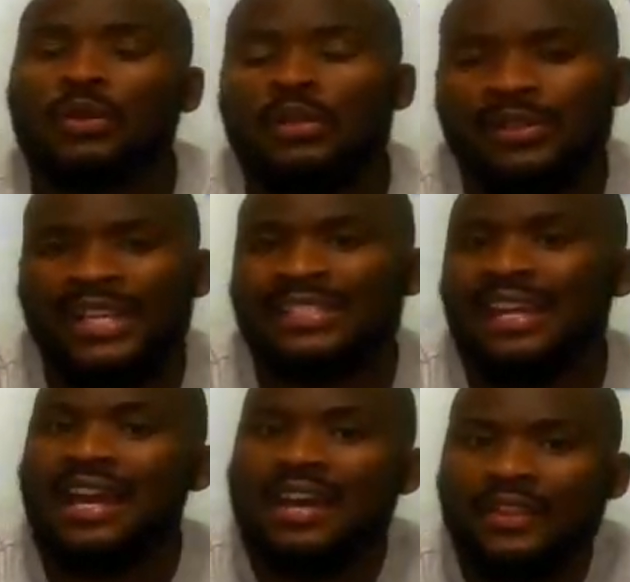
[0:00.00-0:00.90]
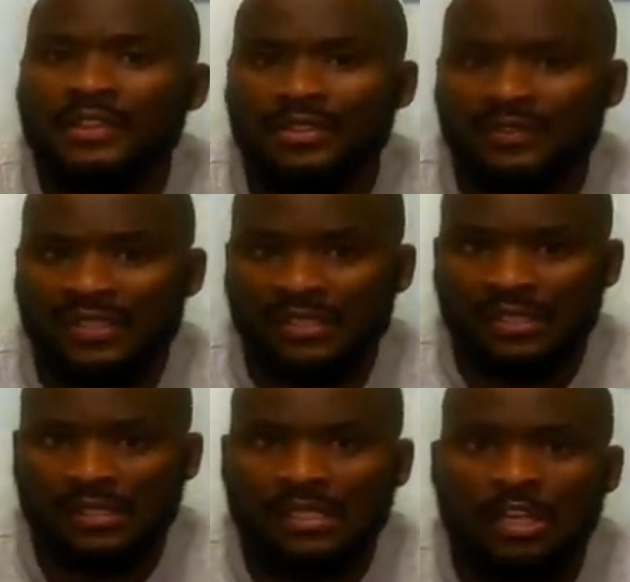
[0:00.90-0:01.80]
look at other
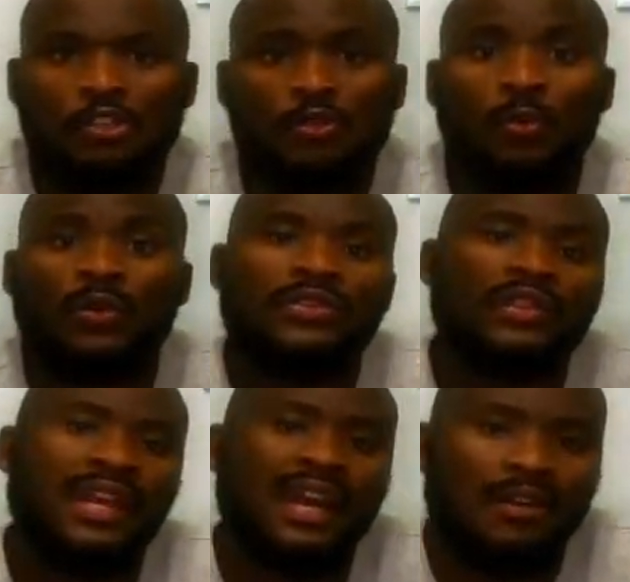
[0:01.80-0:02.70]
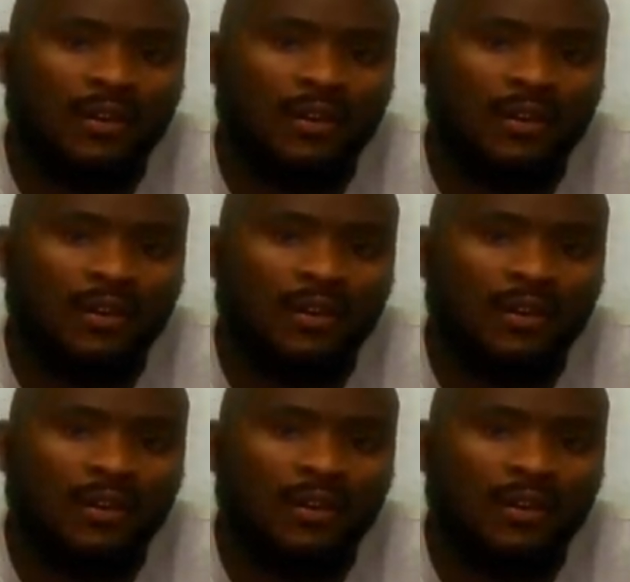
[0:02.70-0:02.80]
universities so with the,